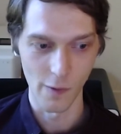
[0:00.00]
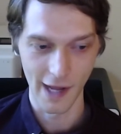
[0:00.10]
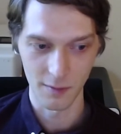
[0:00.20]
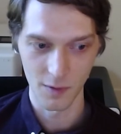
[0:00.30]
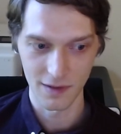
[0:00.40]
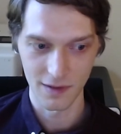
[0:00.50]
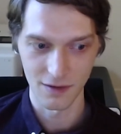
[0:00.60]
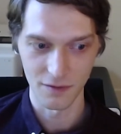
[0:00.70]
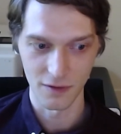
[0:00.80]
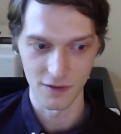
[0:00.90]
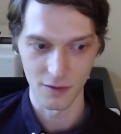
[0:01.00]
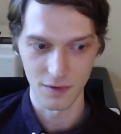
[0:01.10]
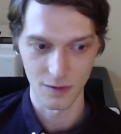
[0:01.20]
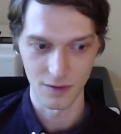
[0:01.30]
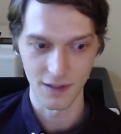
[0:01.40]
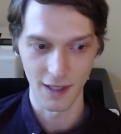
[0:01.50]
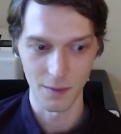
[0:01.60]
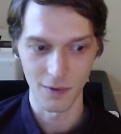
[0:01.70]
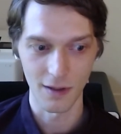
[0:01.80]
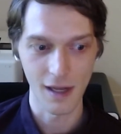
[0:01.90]
Wagmi wasn't the first open source
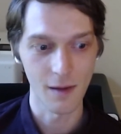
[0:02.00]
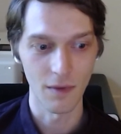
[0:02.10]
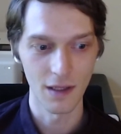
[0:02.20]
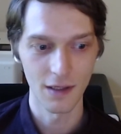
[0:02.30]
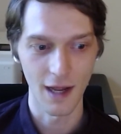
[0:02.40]
library I made.